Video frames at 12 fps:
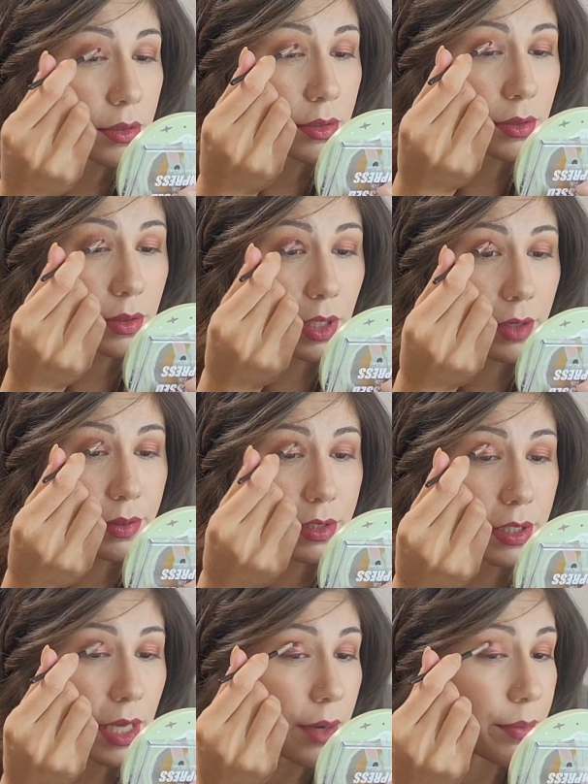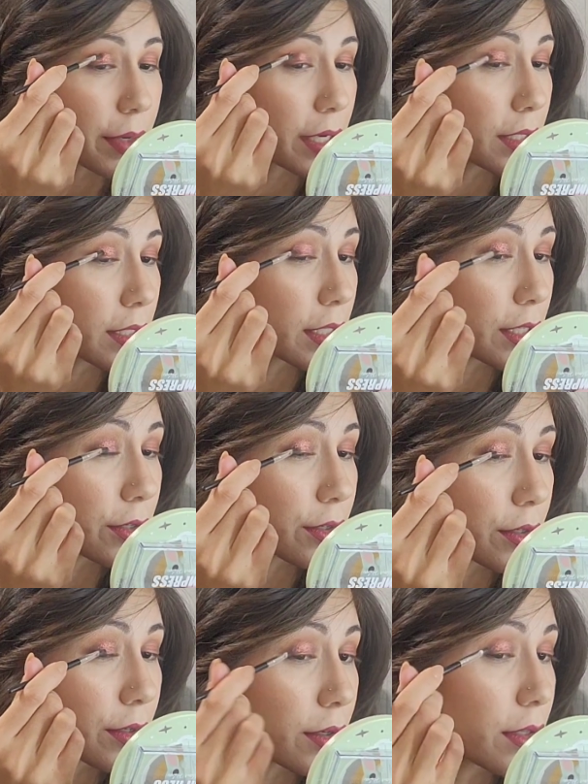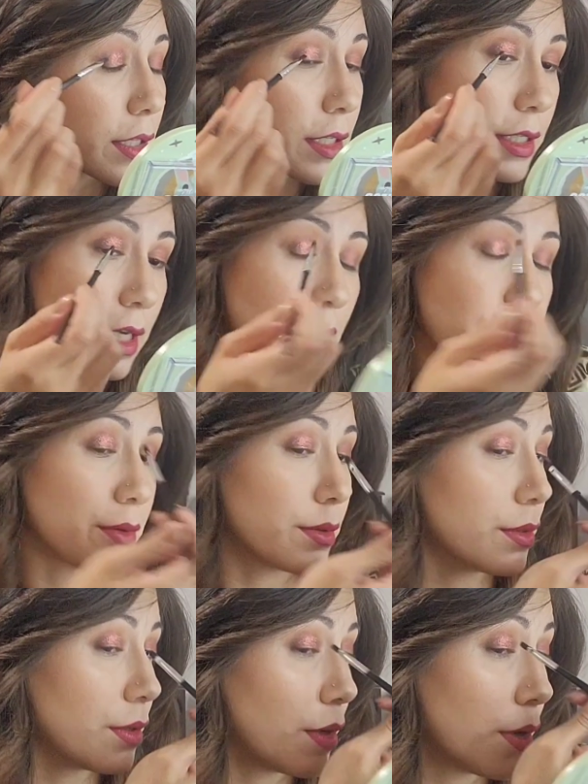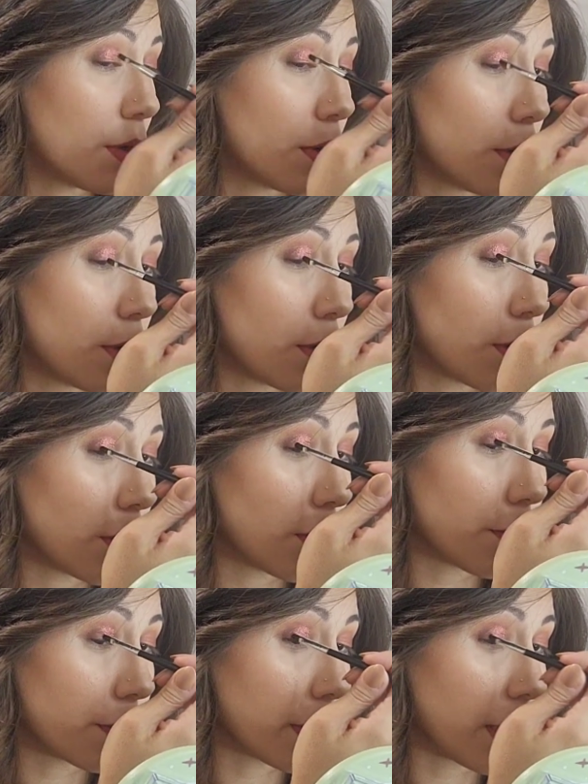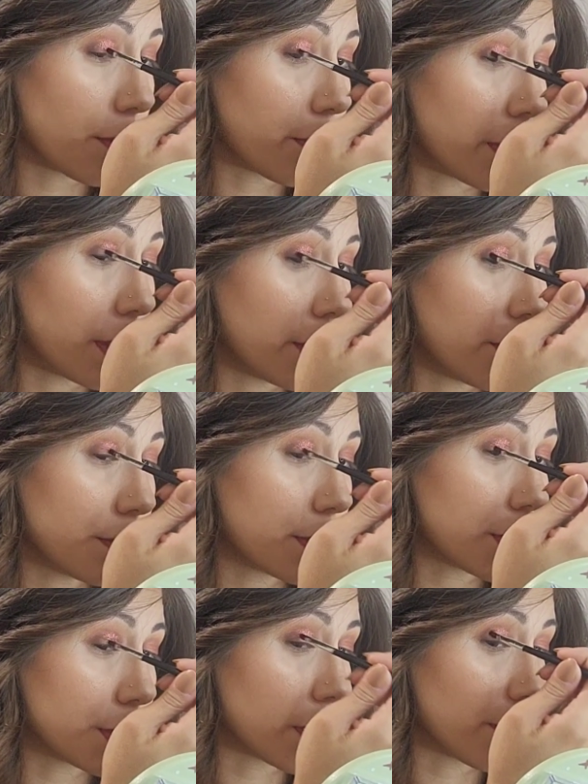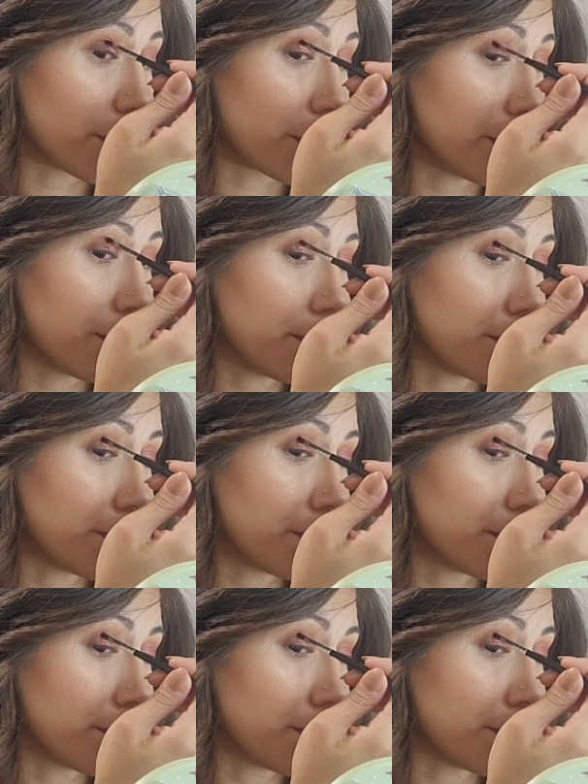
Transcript: so there's that red glitter all the way down over that one shimmer.